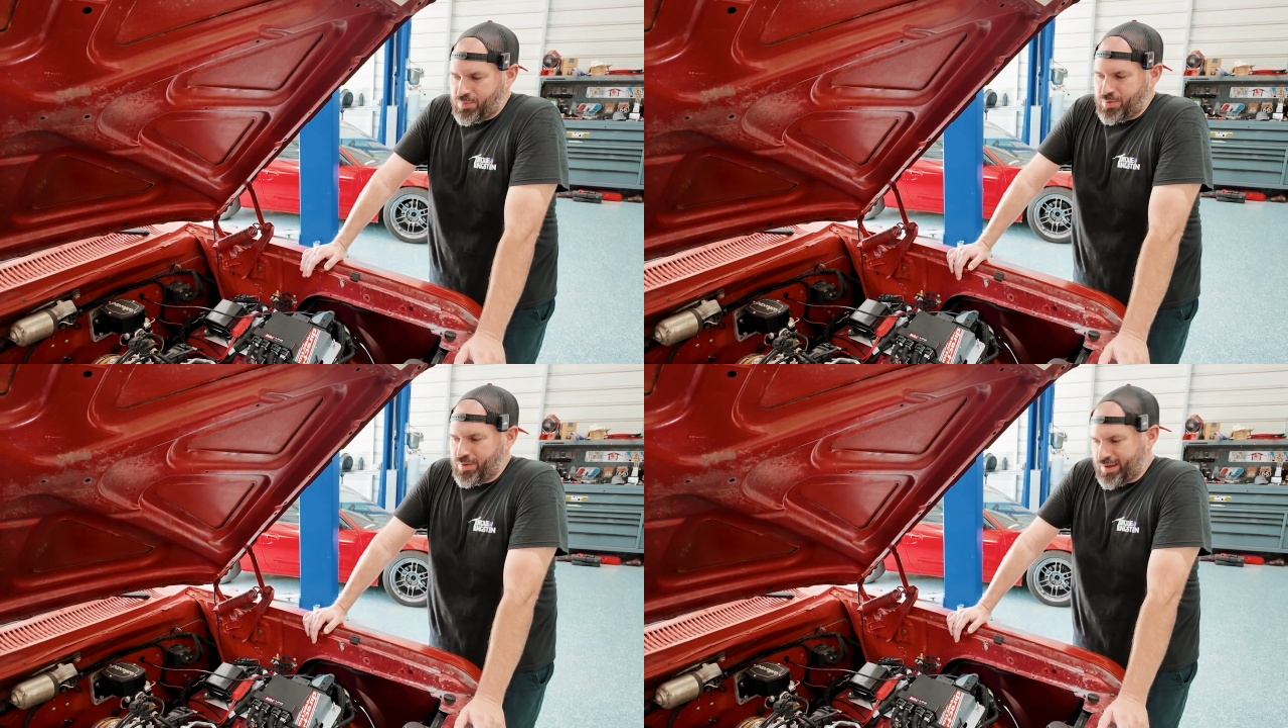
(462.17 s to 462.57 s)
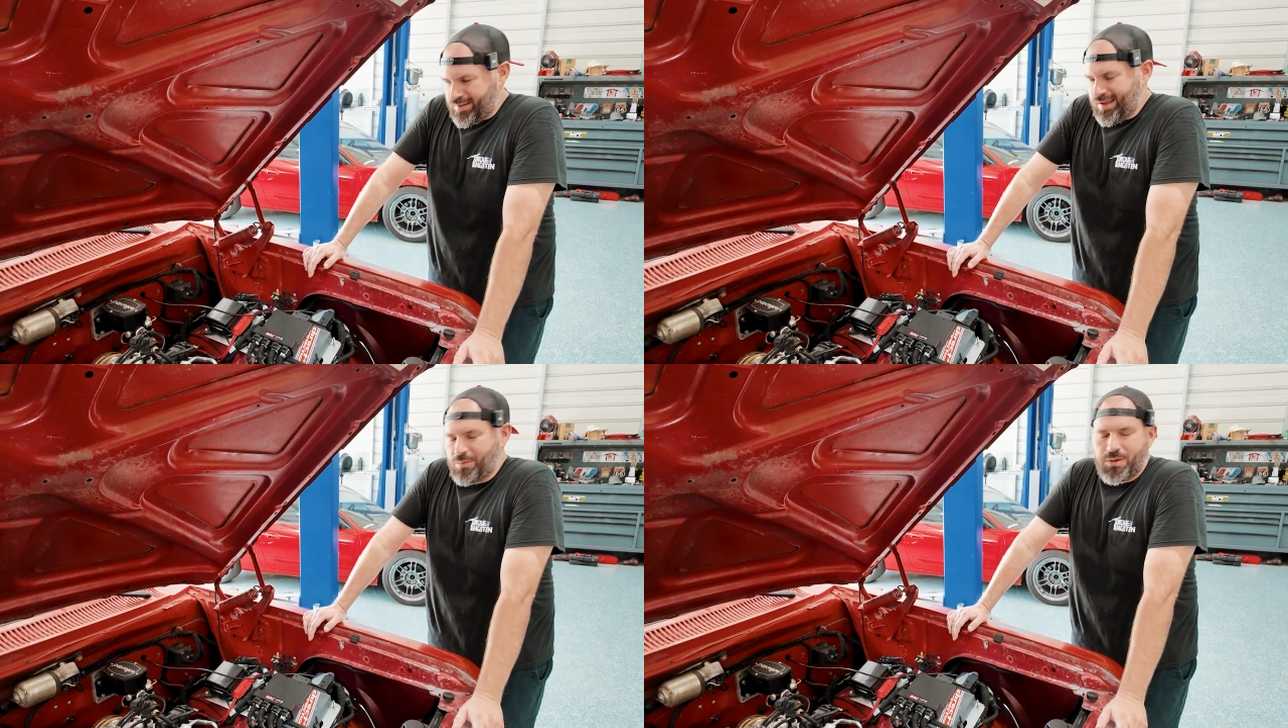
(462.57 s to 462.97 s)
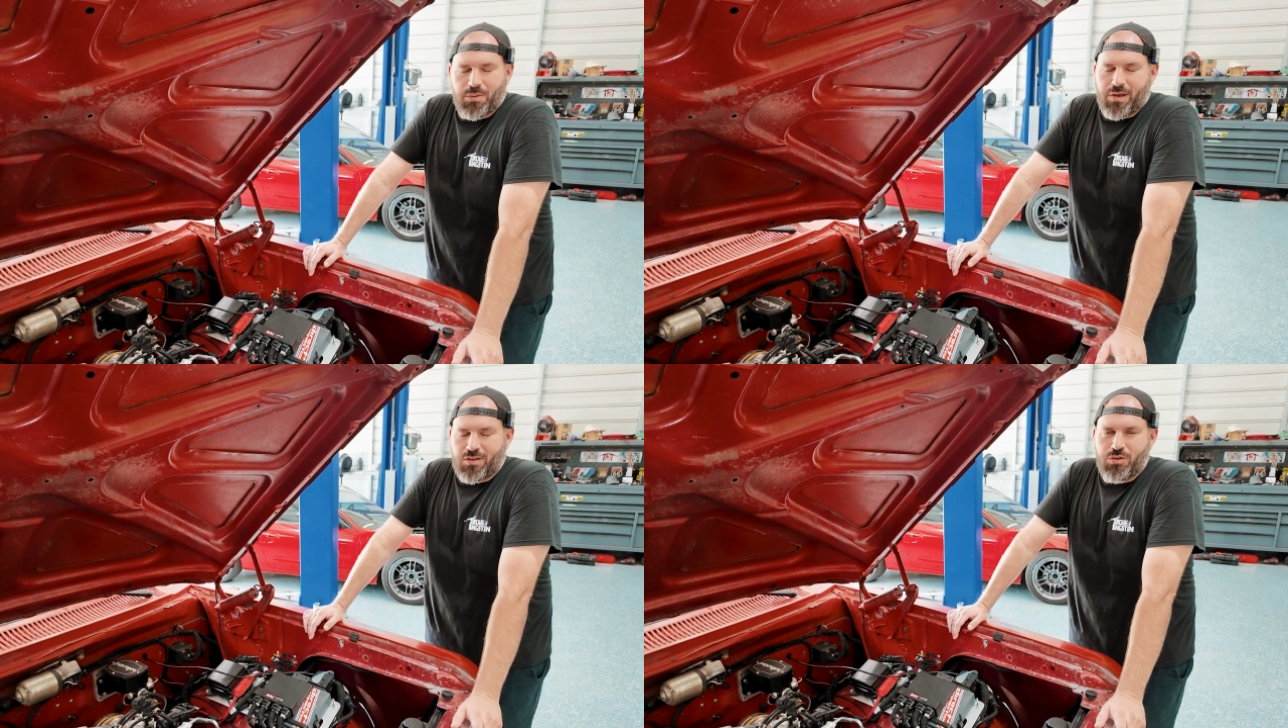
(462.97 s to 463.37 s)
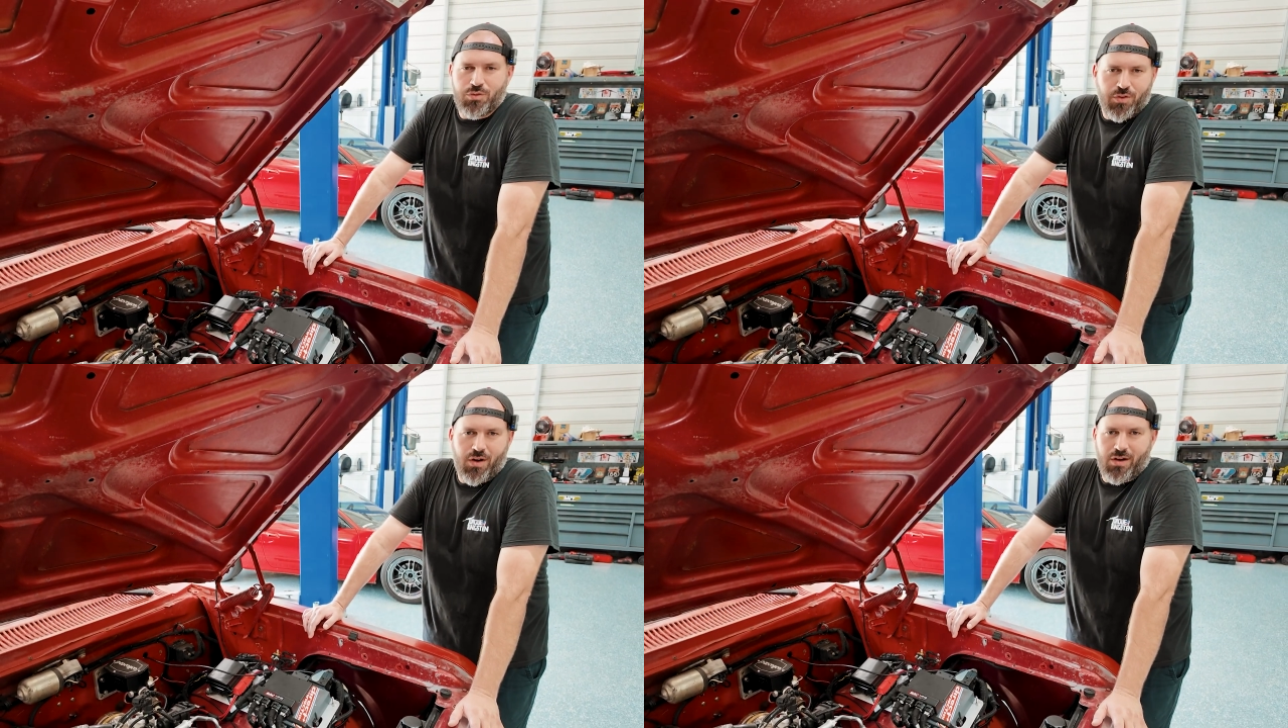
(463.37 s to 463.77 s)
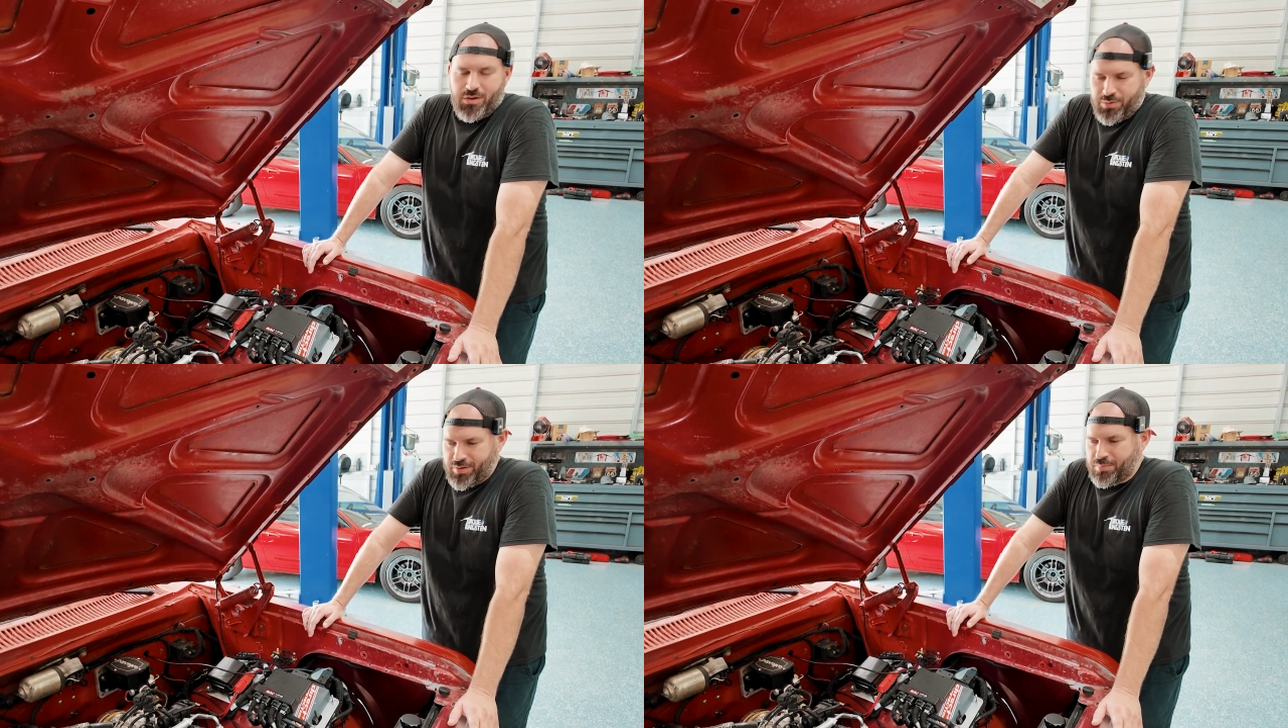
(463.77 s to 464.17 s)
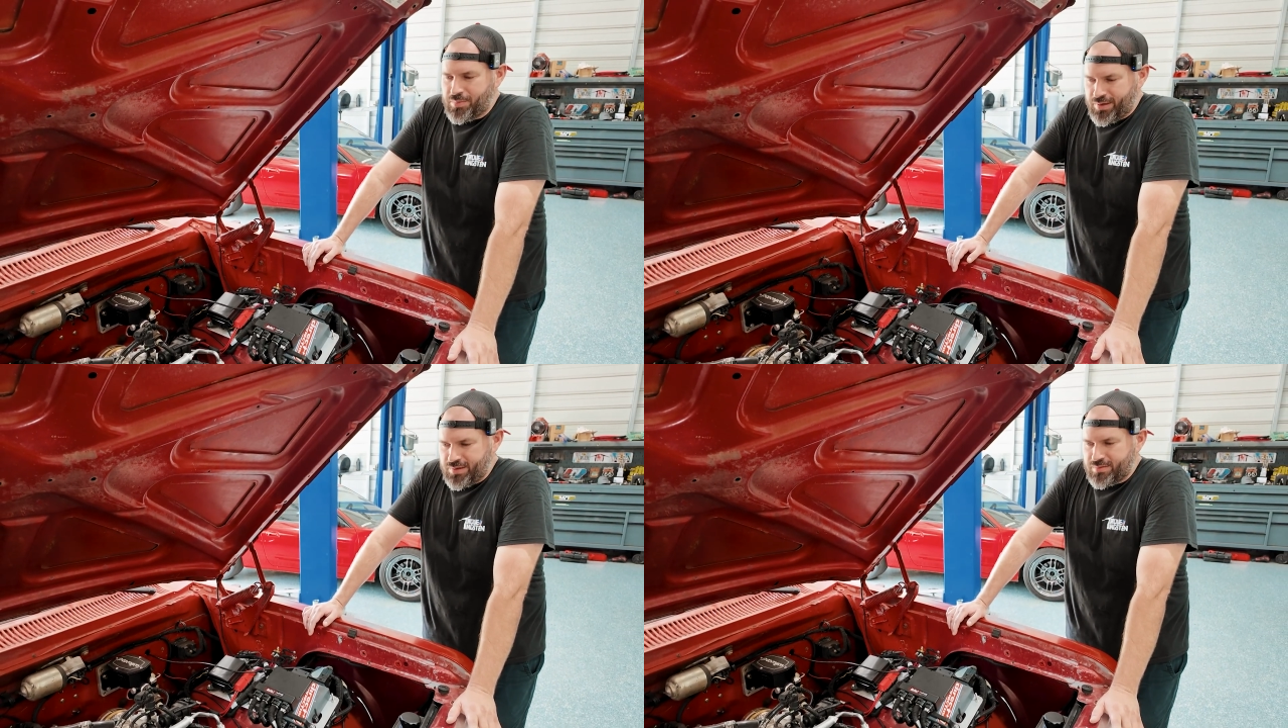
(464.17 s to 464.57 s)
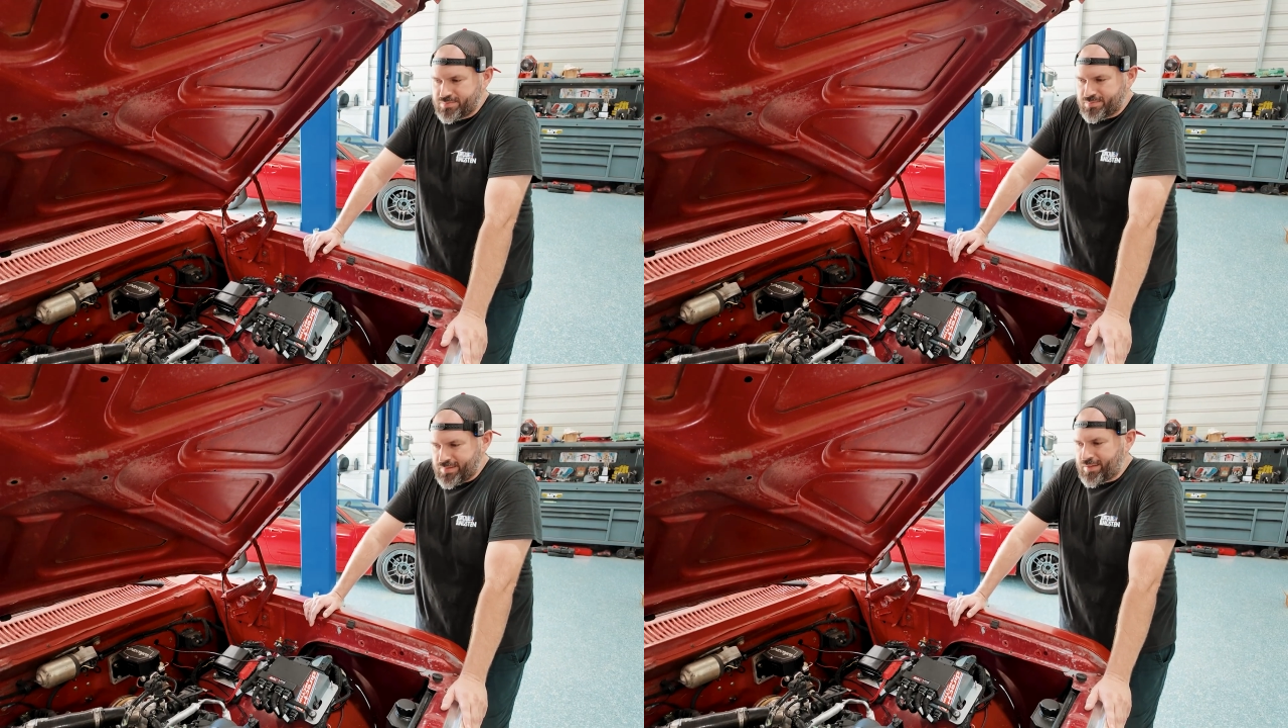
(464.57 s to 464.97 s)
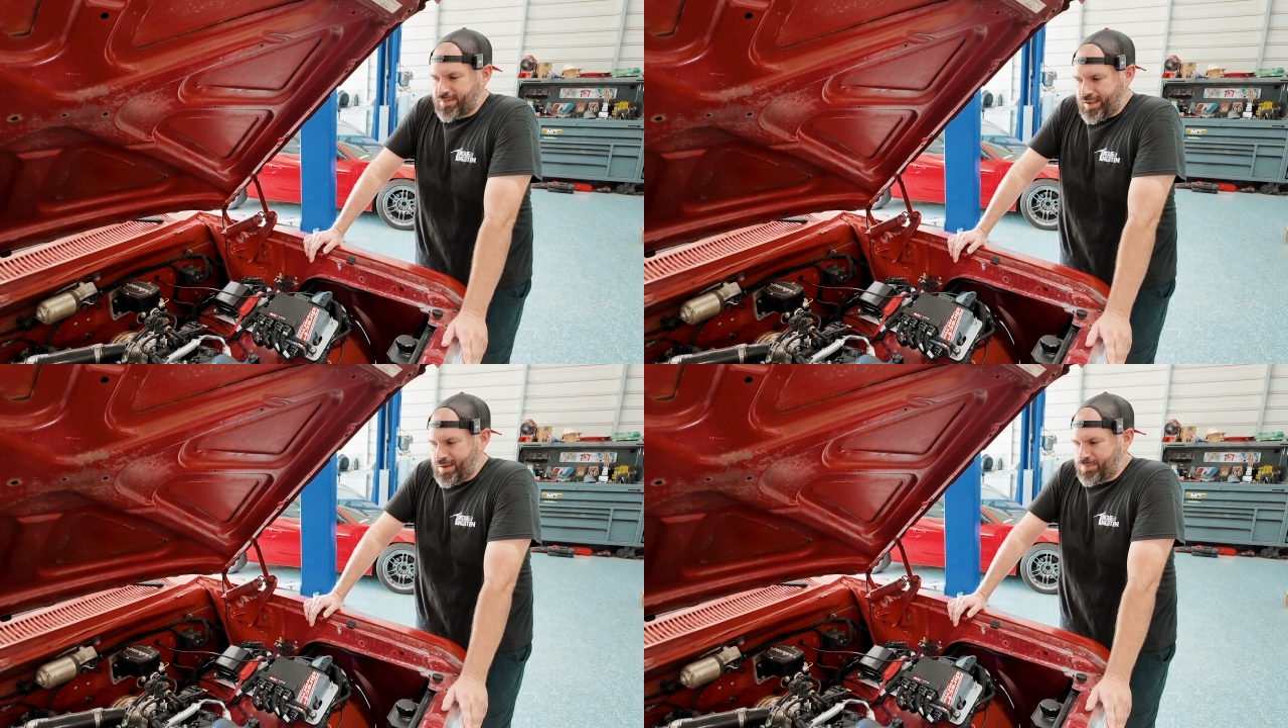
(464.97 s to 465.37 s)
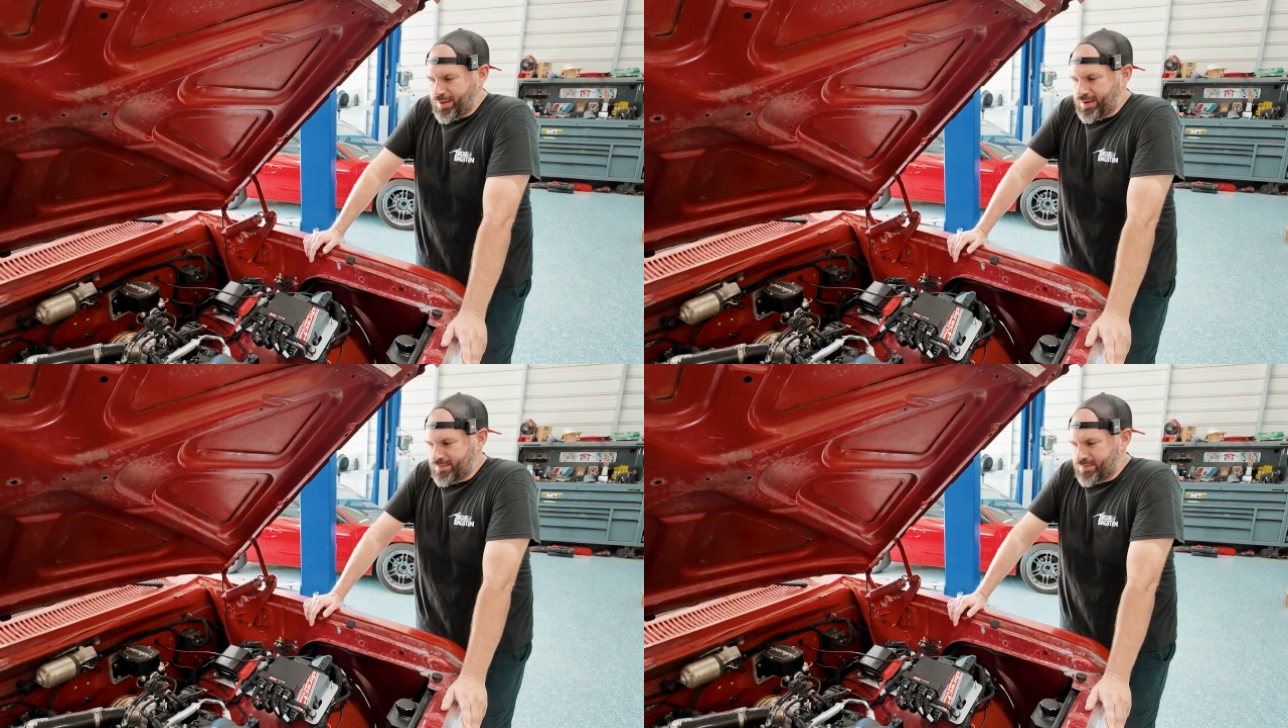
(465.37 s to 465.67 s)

we don't want to get too far into it, but that's the game plan.